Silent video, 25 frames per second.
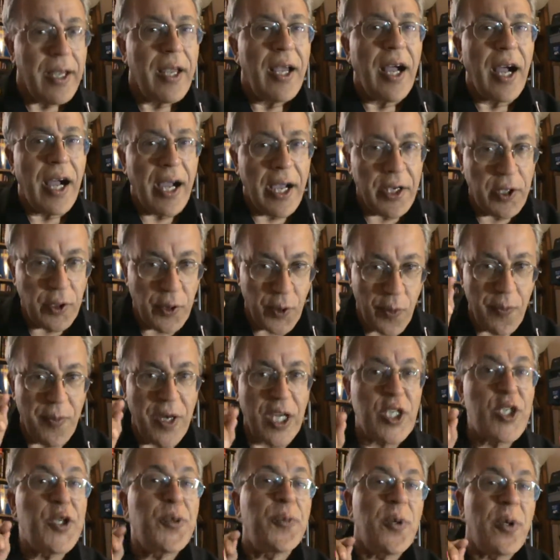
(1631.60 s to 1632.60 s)
I know
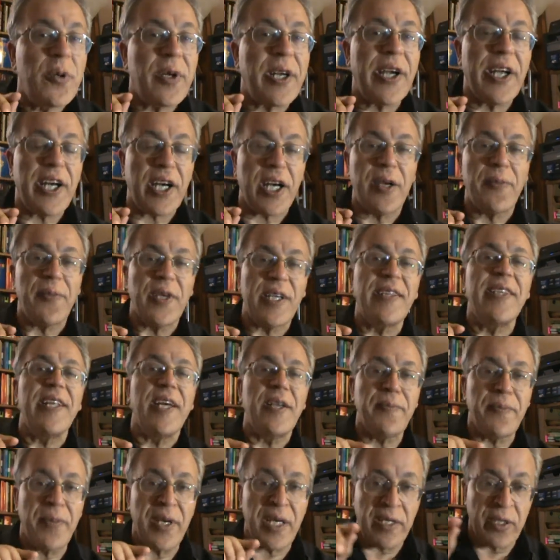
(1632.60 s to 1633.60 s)
much more Arabic
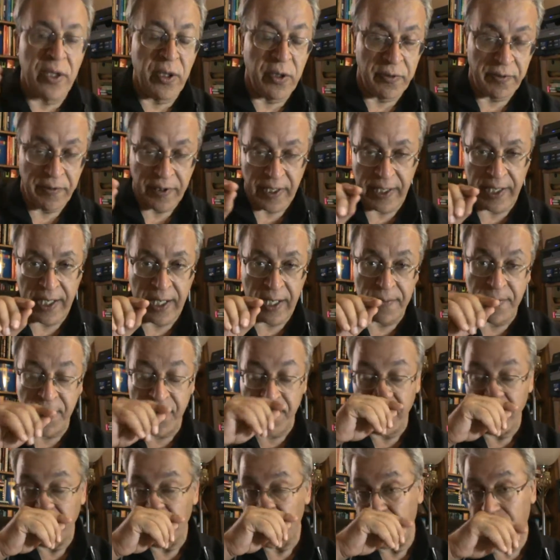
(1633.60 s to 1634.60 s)
than many of
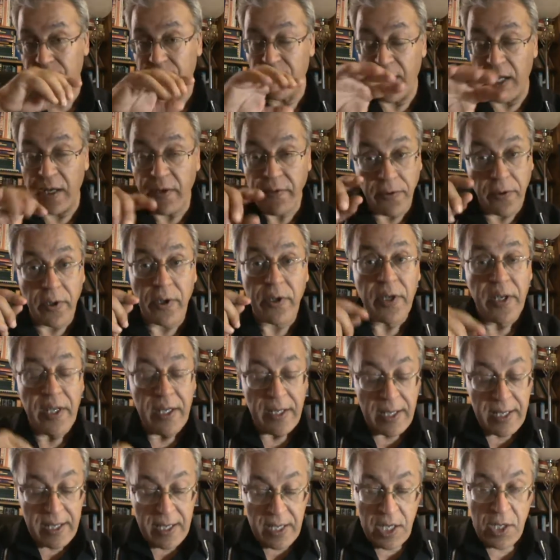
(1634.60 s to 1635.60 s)
Arabs. Therefore,
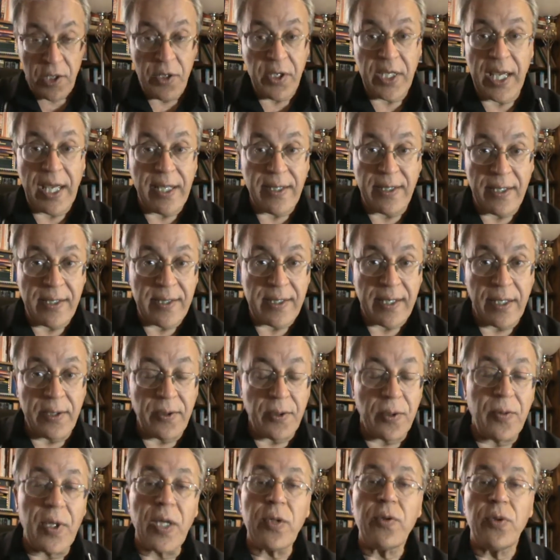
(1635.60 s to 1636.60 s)
look at this. I
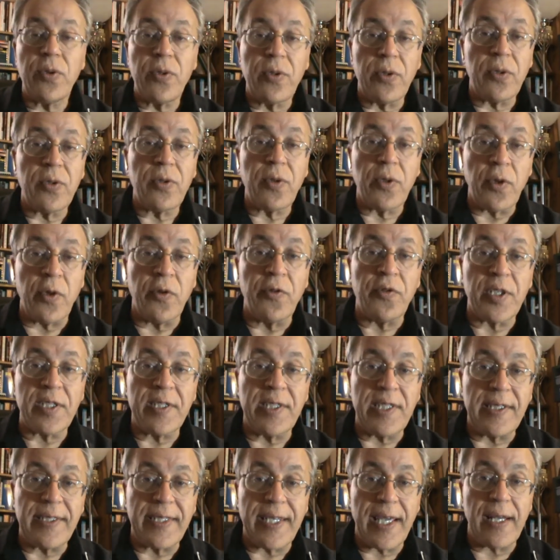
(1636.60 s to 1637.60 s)
don't want to go over
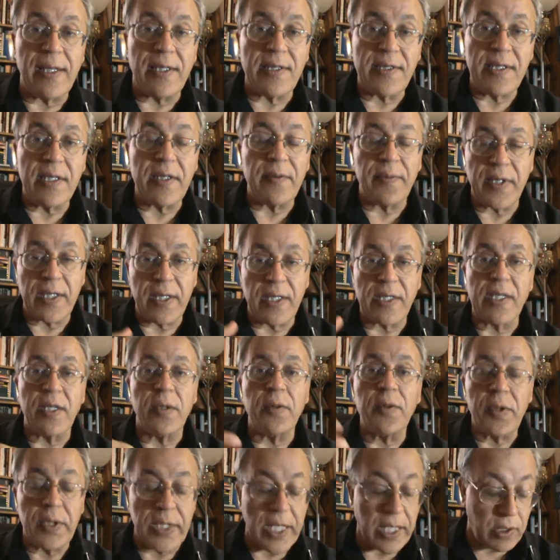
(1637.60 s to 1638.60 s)
details here because
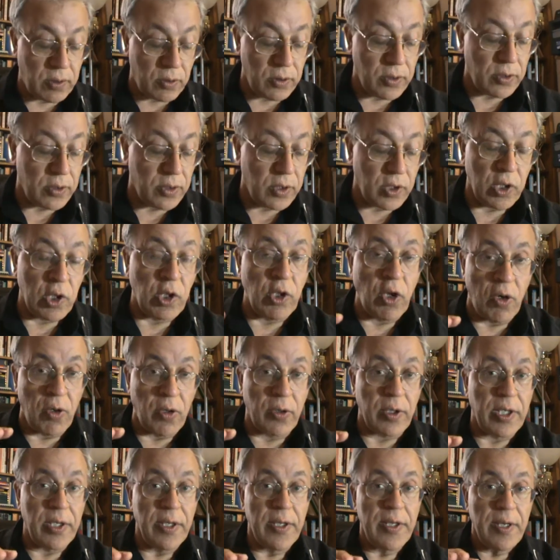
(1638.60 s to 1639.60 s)
it take
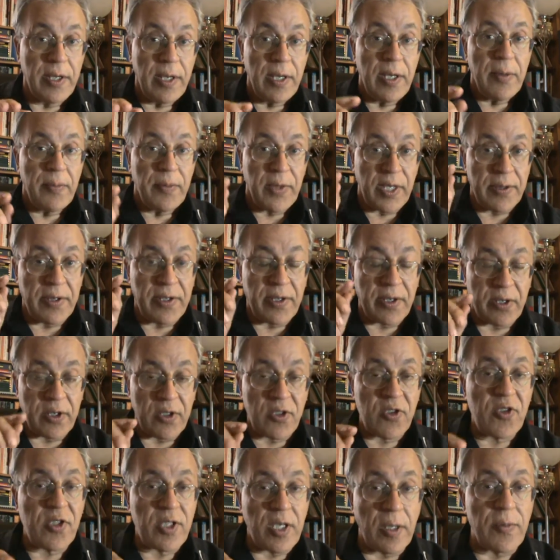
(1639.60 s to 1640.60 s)
long. But there are
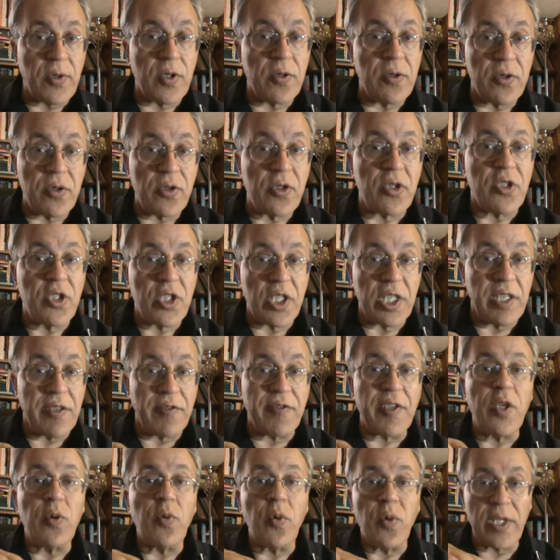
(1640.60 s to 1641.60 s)
some usage
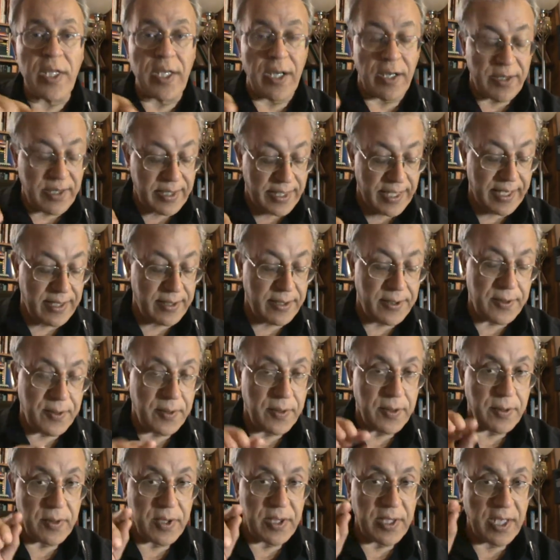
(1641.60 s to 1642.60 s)
even without that,
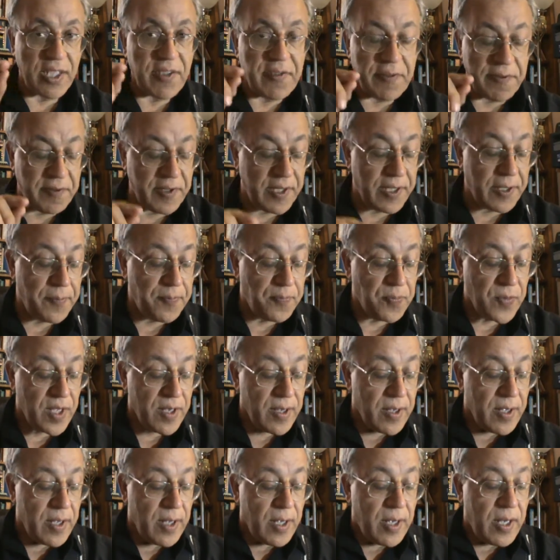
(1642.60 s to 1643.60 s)
without fee.
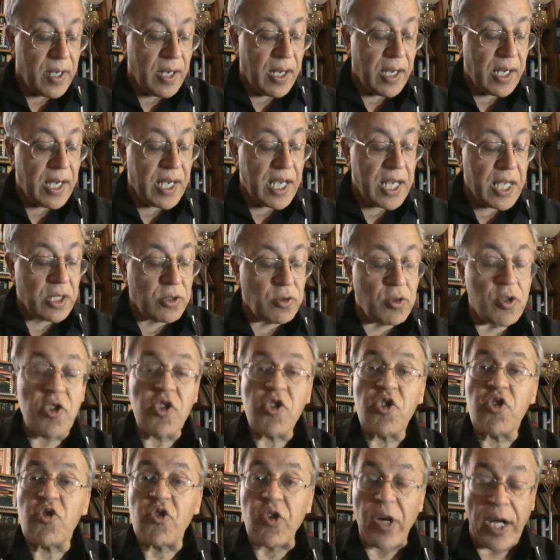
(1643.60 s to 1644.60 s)
To
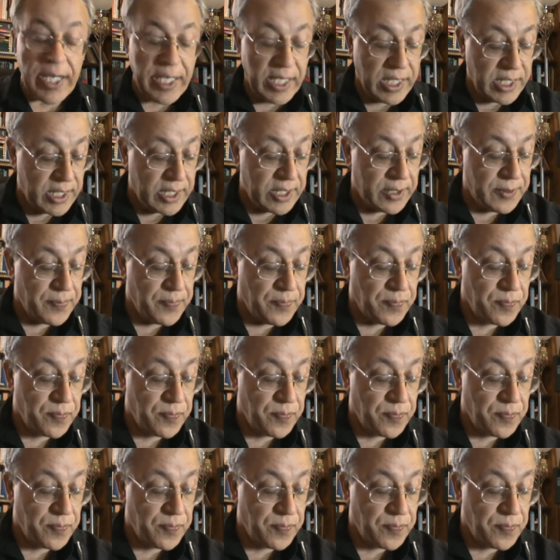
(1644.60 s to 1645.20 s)
strike,